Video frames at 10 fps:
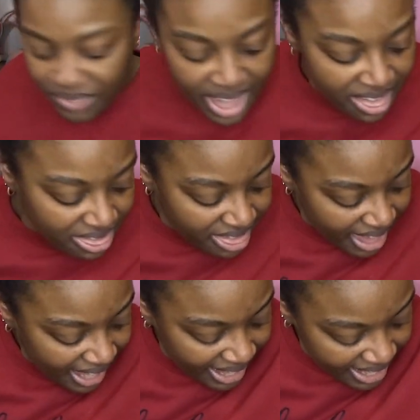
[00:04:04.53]
And
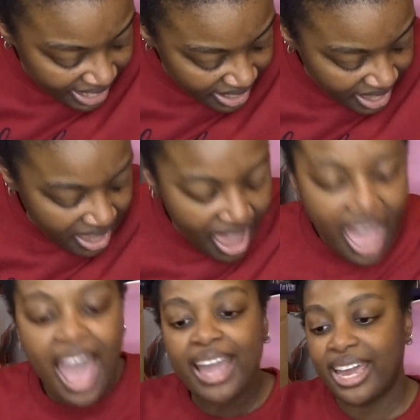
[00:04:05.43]
then
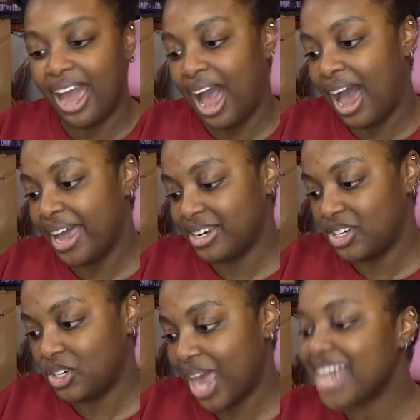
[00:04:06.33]
I
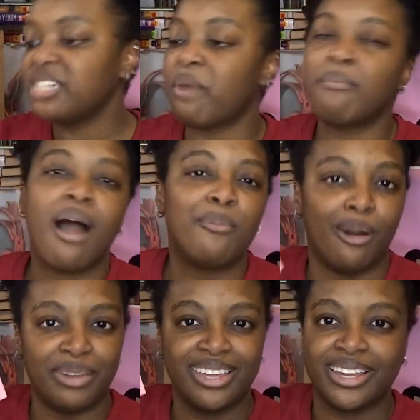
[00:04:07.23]
got, actually my mom bought
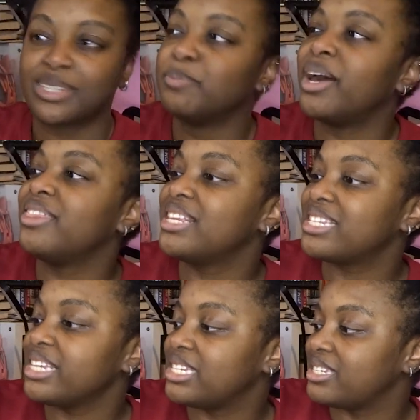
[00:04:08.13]
me this, but this
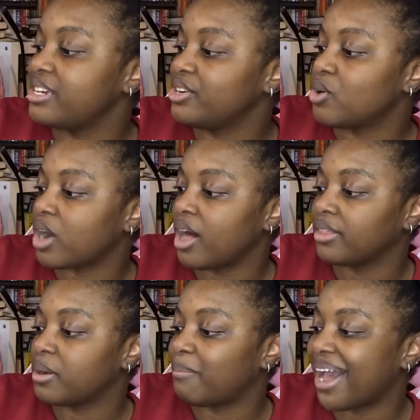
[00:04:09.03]
is See No
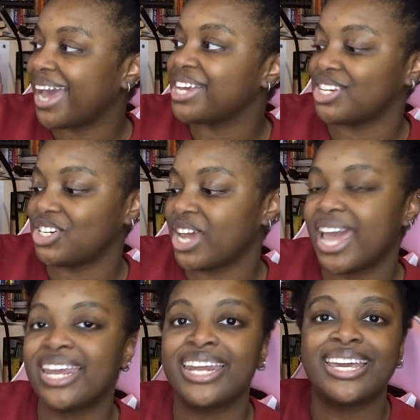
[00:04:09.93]
Color by
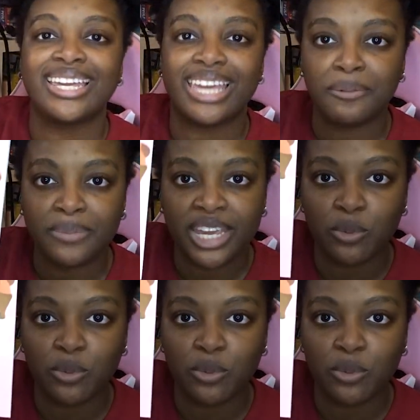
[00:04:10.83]
Shannon Gibney.